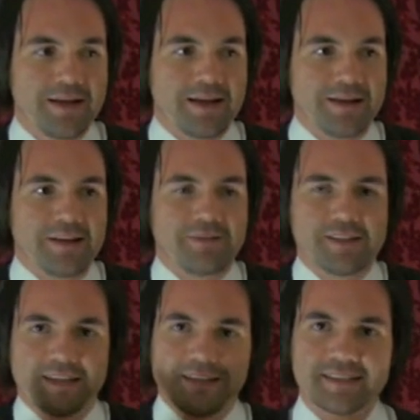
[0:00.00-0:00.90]
uh, you have
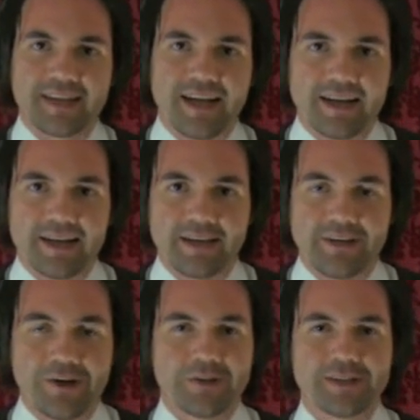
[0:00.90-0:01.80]
this anxiety.
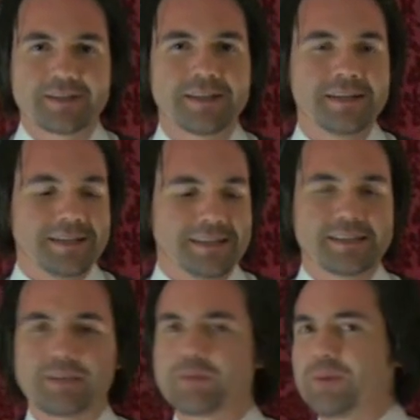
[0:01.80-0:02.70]
You know, that's that's
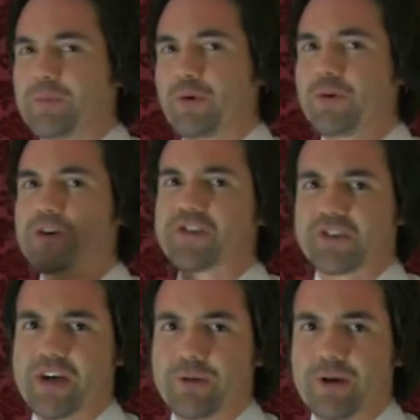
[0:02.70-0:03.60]
something people are going to
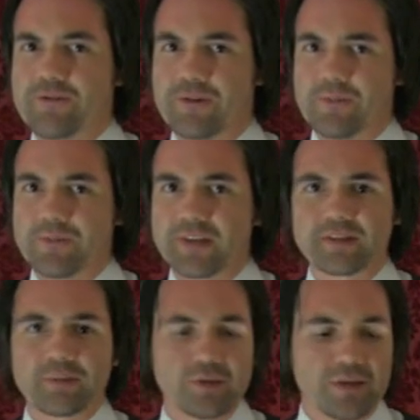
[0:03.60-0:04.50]
shy away from. That's
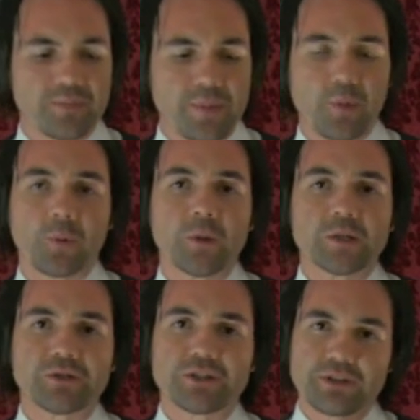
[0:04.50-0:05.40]
something that people are going
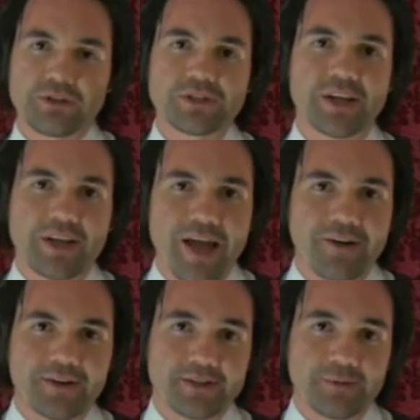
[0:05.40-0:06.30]
to associate
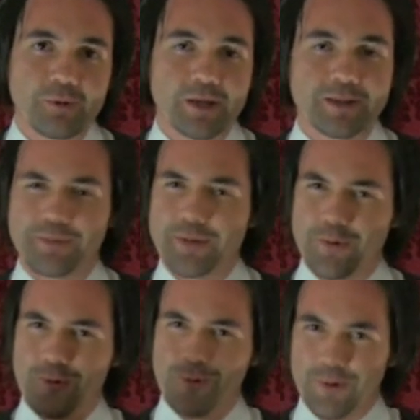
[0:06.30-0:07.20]
anarchism with, and
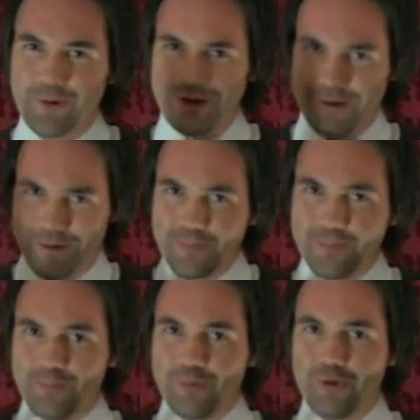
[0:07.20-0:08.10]
people will kind of
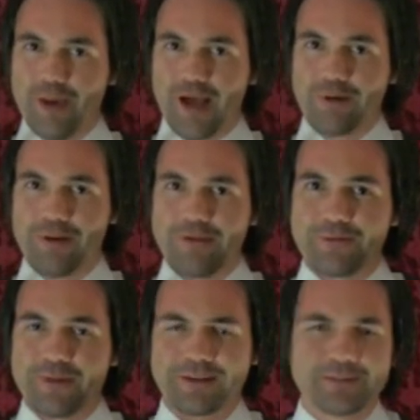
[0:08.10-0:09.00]
pull back away
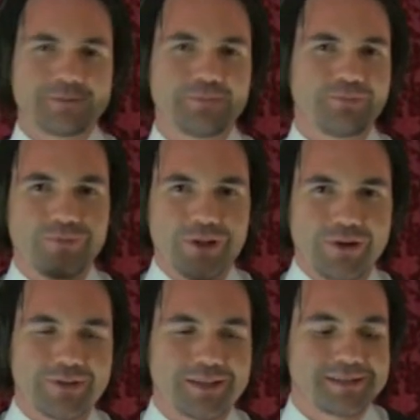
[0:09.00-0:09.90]
from that because you
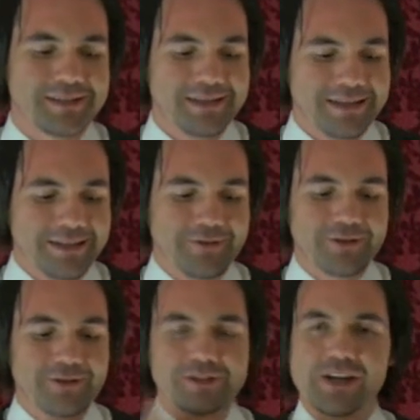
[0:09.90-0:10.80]
know that's
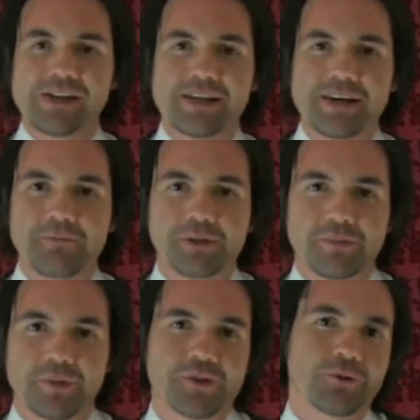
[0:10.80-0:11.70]
you're, you're tying that in with
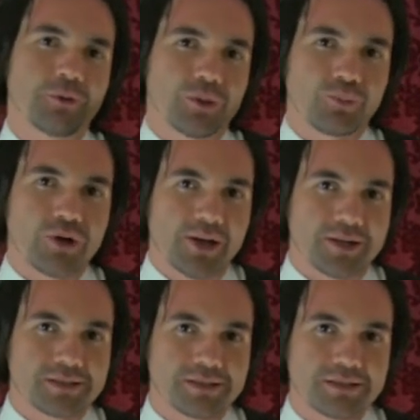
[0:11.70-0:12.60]
the message with the
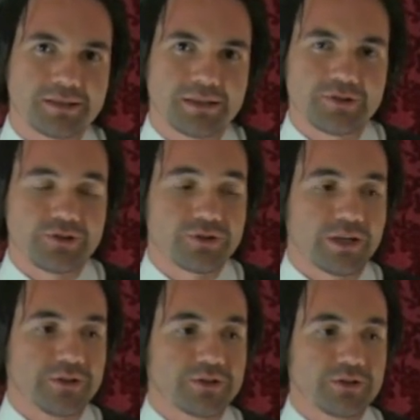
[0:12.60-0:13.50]
product that you're
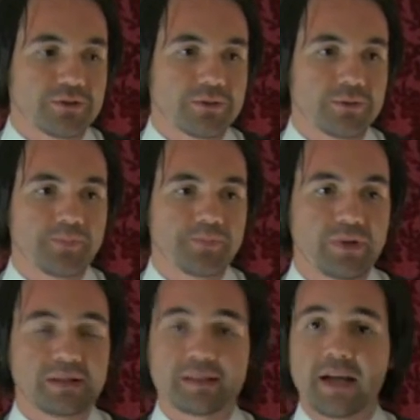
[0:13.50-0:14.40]
trying to
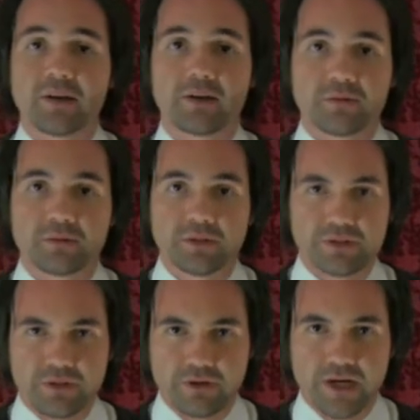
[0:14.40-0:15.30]
uh, tailor to,
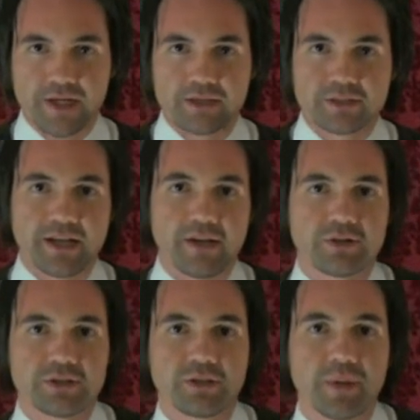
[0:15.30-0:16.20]
to your audience,
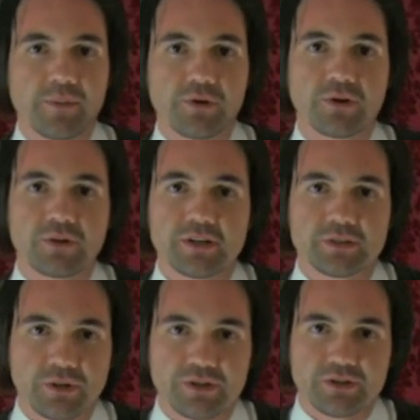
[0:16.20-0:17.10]
tailor to the people you're trying to
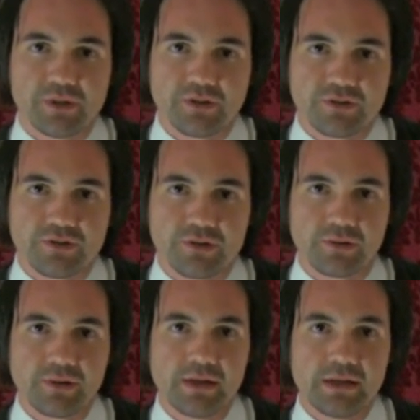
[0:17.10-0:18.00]
spread this message to.
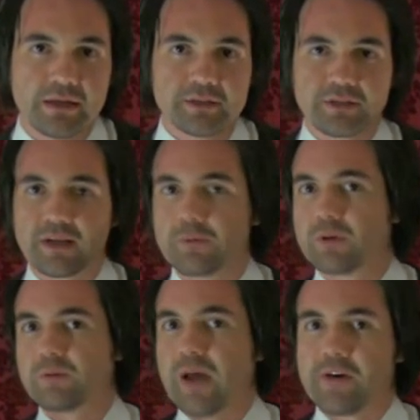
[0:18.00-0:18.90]
So again,
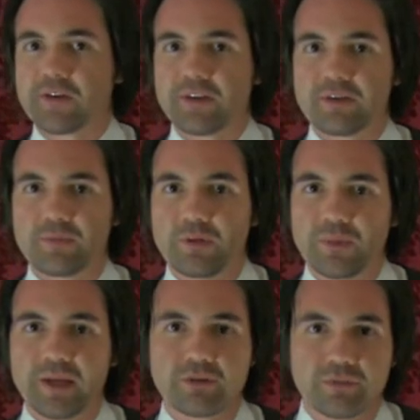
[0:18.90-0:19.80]
with anarchism, it
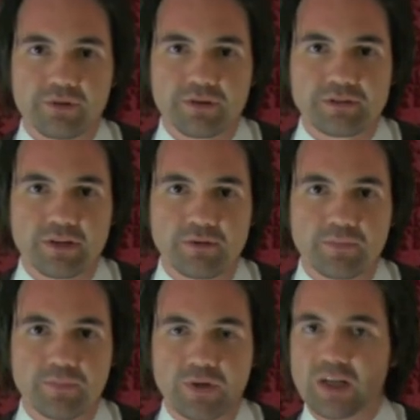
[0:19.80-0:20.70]
begins with yourself.
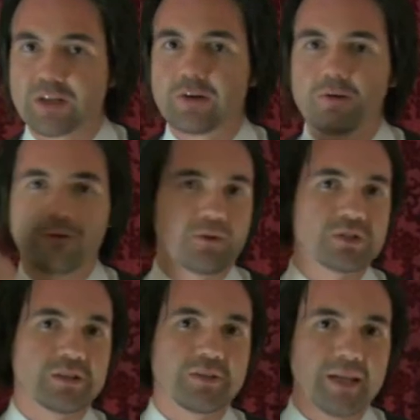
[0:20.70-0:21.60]
You know, let go
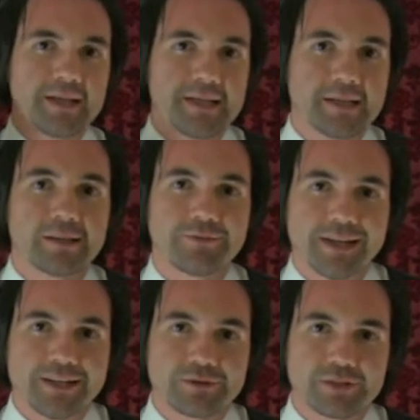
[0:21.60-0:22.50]
first of the idea that
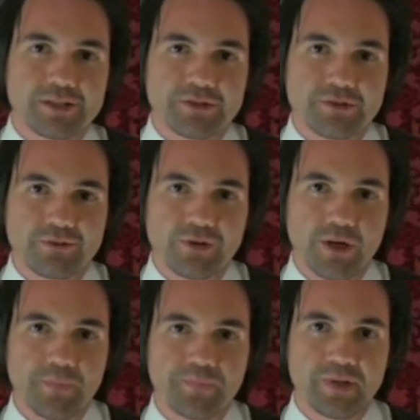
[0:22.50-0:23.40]
violence will set you
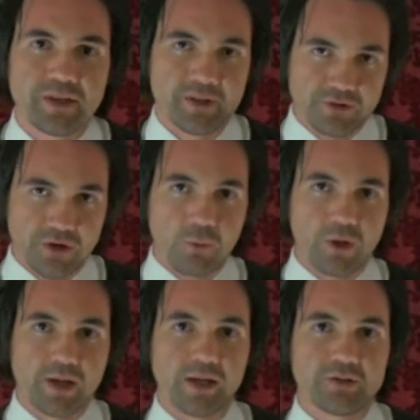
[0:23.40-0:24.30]
free, and then start
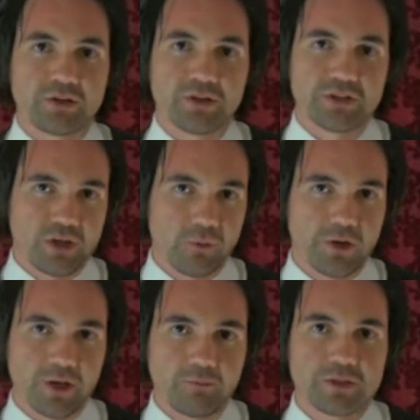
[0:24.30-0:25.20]
working internally. Start
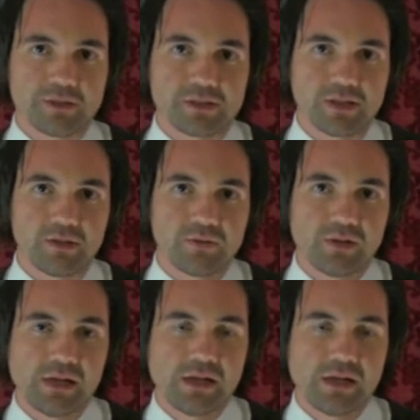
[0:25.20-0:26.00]
working with yourself,